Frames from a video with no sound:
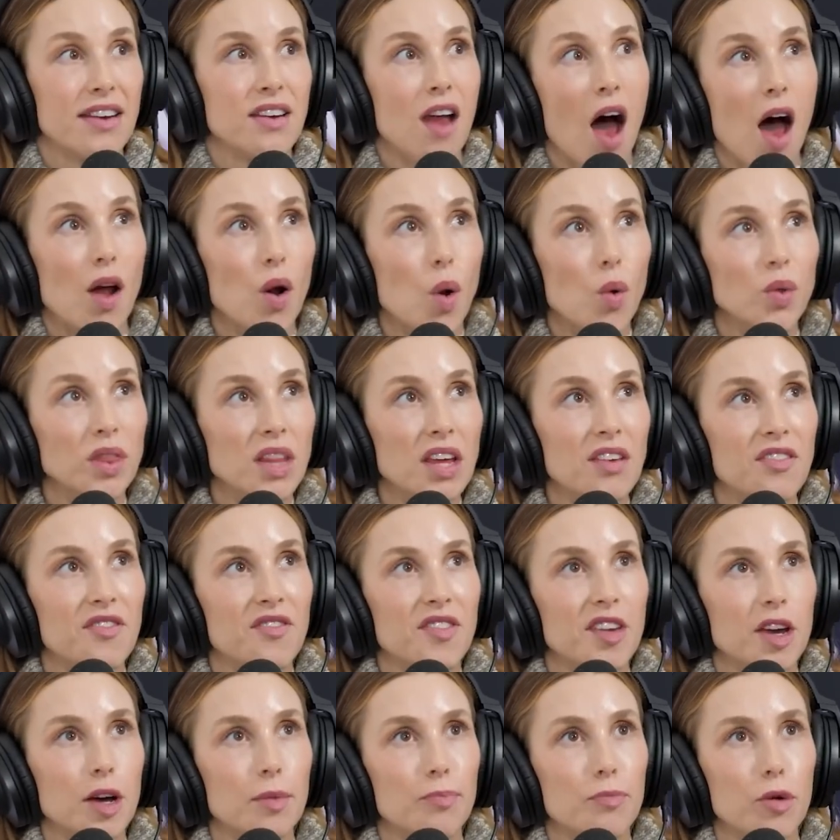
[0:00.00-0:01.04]
not only
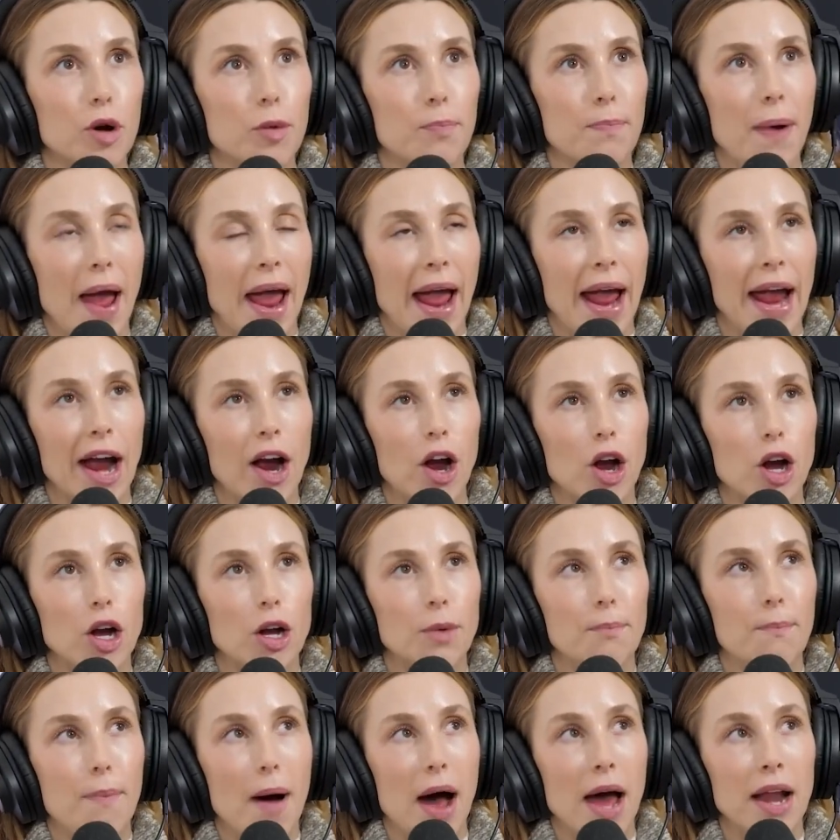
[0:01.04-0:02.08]
feel
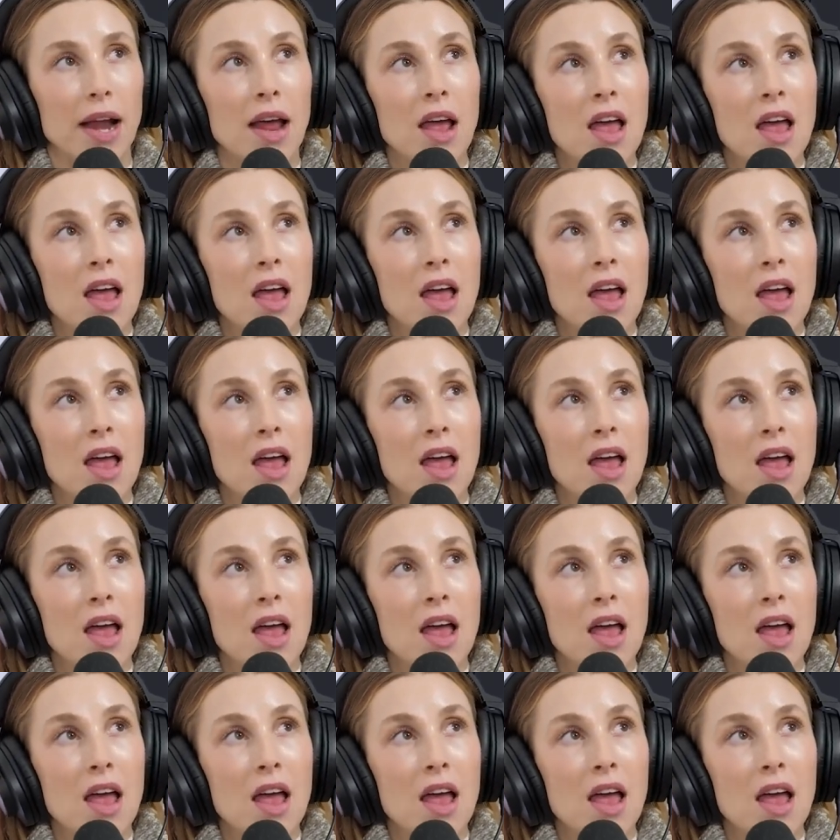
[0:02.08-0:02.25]
prepared, but